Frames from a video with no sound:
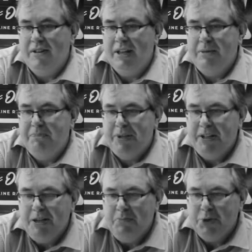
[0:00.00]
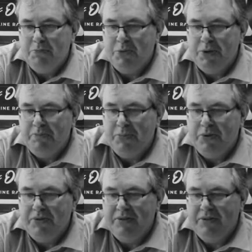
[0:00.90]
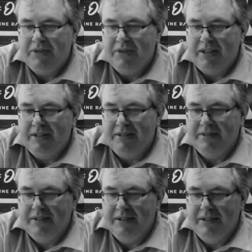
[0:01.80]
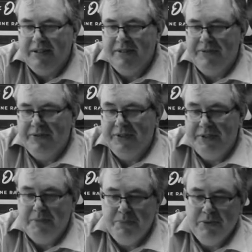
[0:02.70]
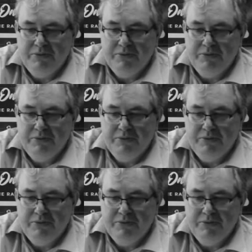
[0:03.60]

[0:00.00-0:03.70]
It became much more important than that, for the simple